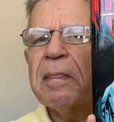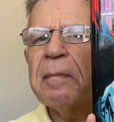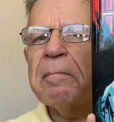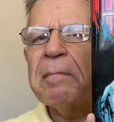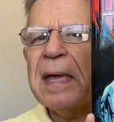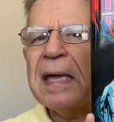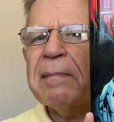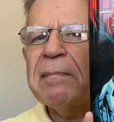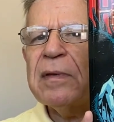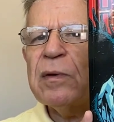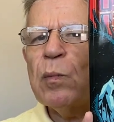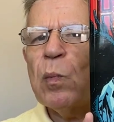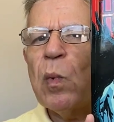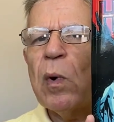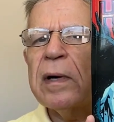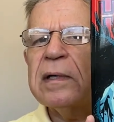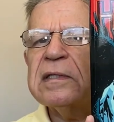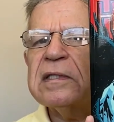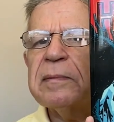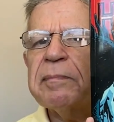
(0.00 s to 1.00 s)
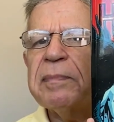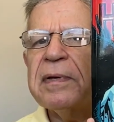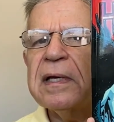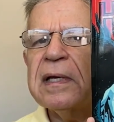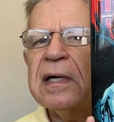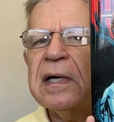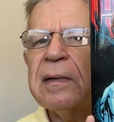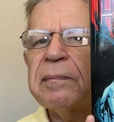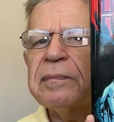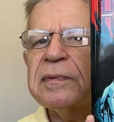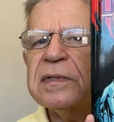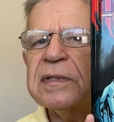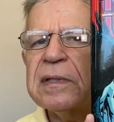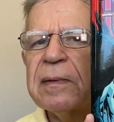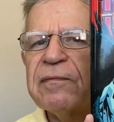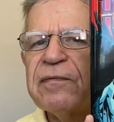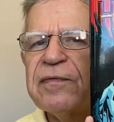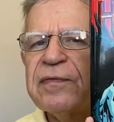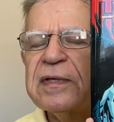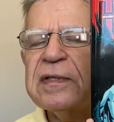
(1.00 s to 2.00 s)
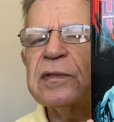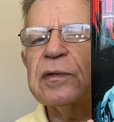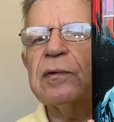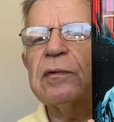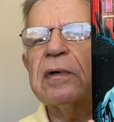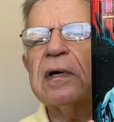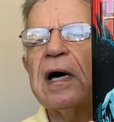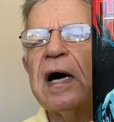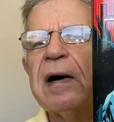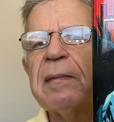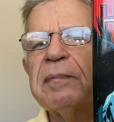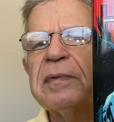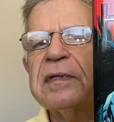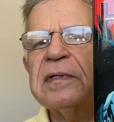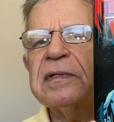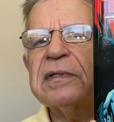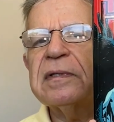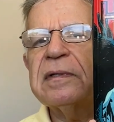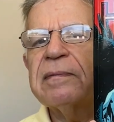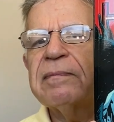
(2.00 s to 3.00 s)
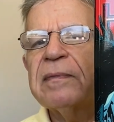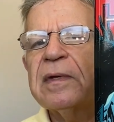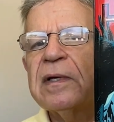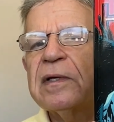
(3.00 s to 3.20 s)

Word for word: made me want to pick up some physical copies